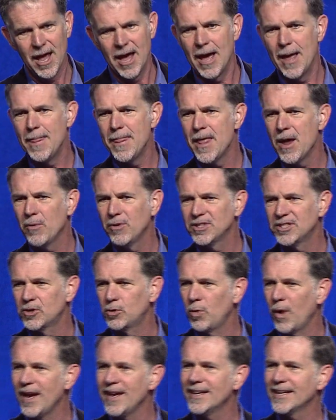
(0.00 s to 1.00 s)
And there was
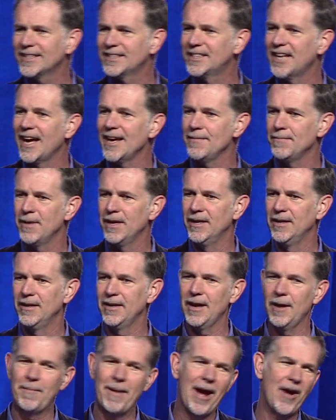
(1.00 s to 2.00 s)
great excitement
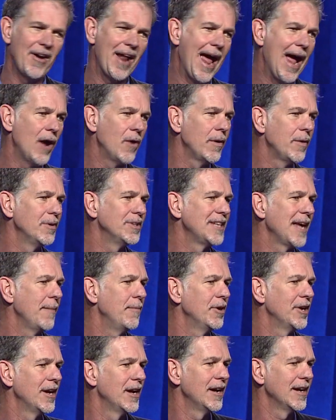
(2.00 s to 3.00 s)
about how he was
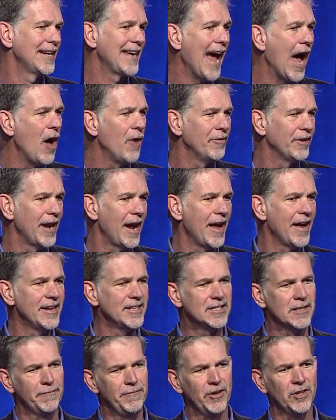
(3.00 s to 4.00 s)
able to
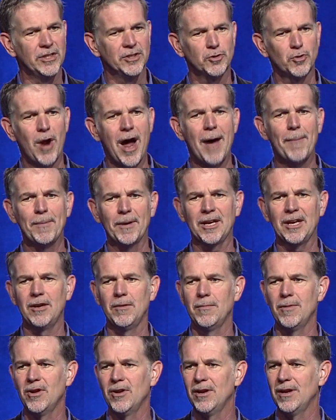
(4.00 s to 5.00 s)
galvanize the philanthropic
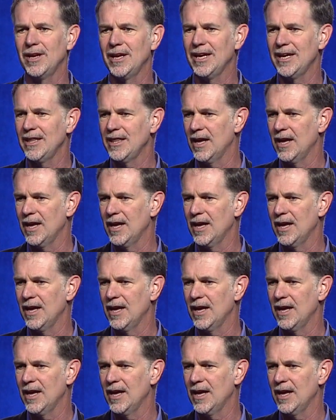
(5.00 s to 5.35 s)
community,